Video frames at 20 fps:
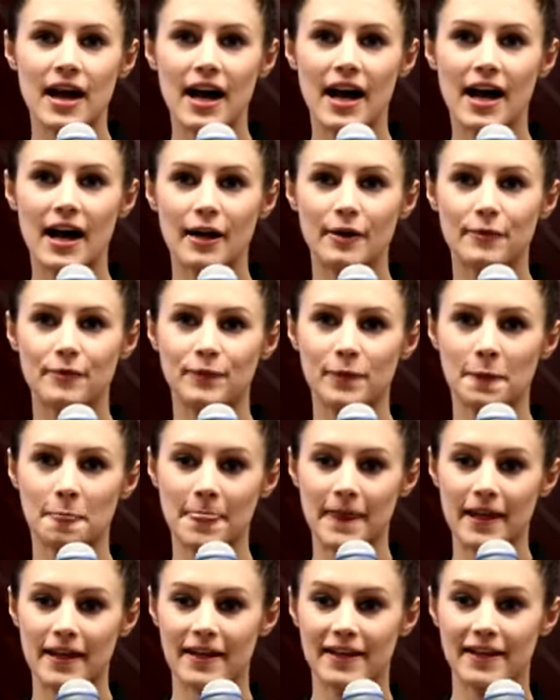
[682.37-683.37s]

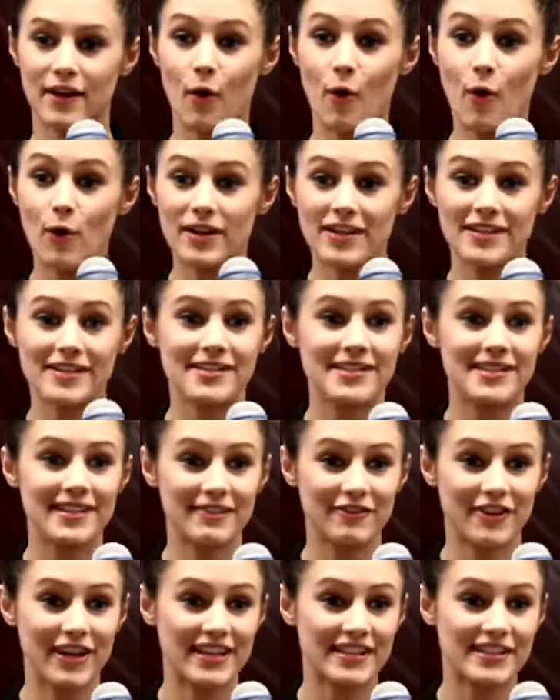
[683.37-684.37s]
um, the orders
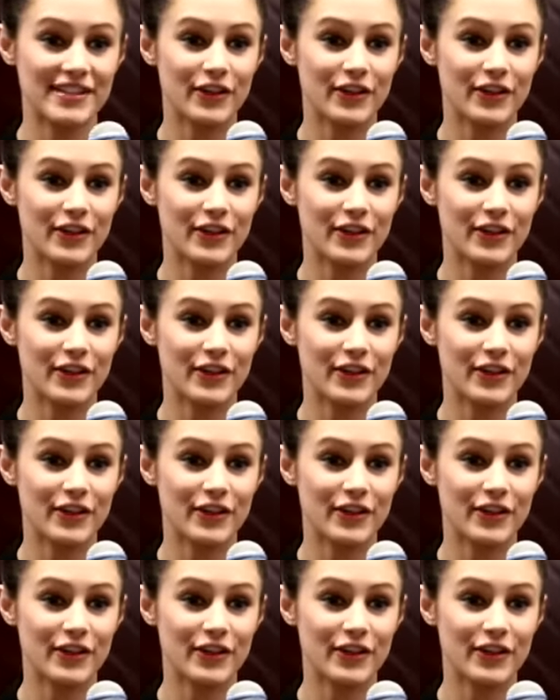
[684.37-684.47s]
ready